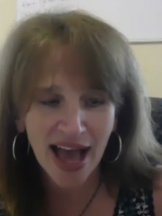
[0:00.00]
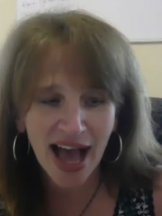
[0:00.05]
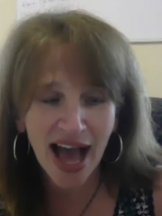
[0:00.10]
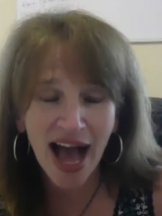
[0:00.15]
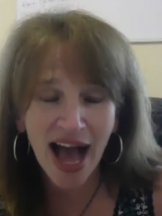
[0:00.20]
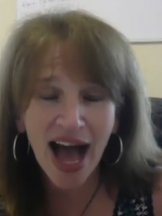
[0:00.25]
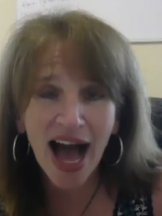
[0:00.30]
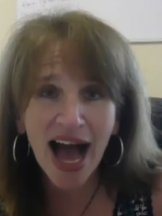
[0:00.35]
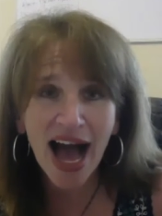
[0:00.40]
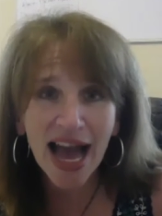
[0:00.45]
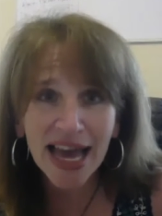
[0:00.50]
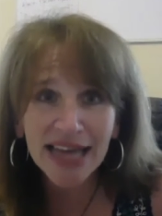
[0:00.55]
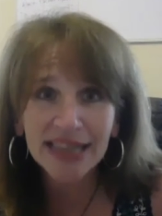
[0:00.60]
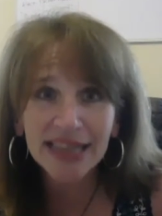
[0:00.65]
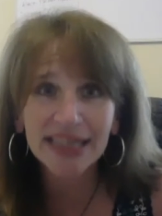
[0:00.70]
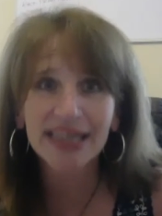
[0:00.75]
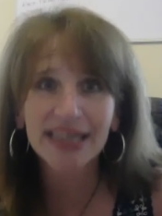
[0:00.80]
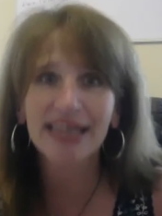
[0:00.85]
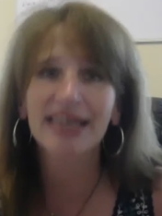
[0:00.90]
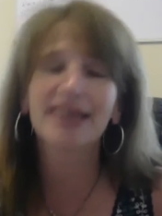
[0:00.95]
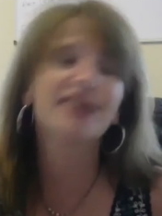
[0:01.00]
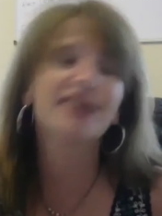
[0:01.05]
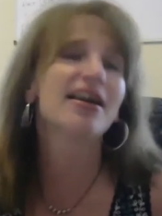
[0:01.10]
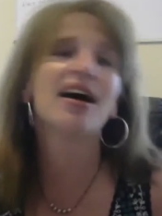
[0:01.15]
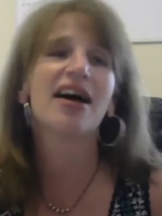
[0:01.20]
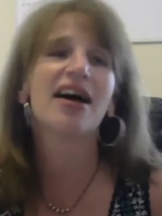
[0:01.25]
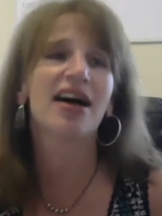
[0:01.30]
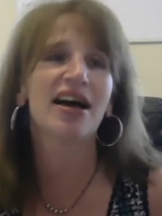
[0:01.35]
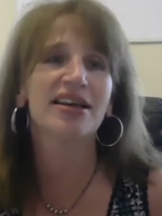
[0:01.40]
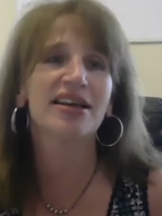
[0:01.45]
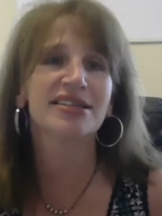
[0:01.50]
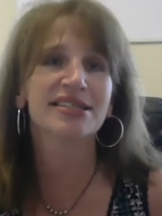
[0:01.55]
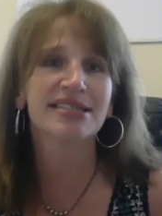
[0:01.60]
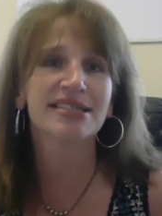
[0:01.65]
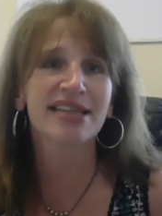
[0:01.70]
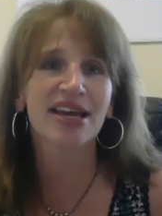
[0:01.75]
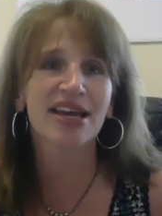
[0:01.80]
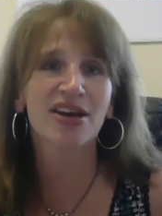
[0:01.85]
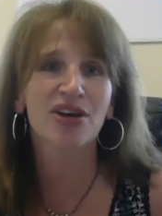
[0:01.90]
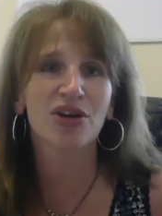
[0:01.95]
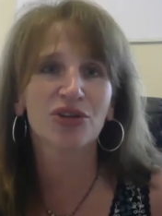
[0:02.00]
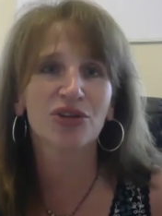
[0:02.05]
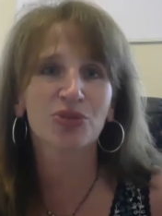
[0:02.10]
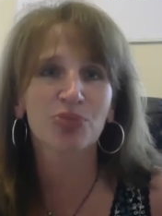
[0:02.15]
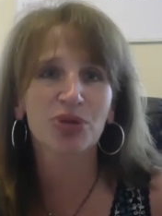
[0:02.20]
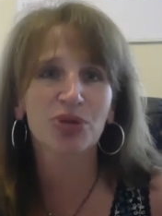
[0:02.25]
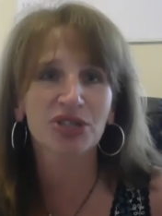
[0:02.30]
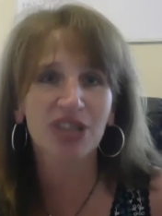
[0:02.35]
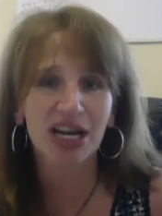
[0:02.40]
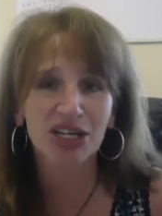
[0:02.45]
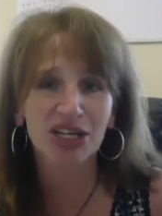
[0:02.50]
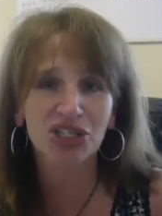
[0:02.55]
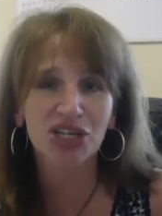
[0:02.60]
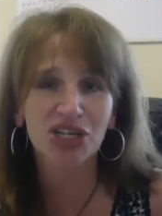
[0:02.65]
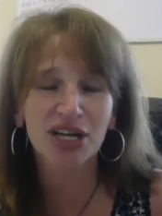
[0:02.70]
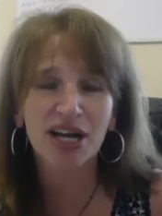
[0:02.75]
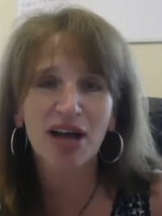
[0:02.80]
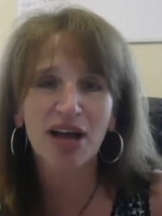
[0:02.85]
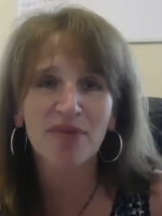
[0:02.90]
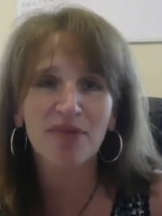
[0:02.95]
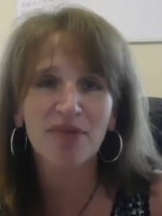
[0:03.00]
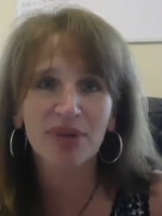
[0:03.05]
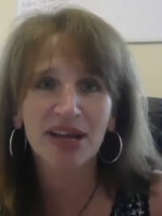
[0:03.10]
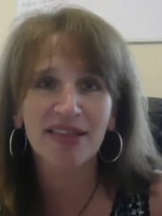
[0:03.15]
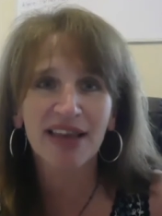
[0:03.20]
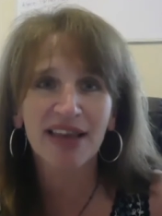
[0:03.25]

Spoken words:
highly skilled production company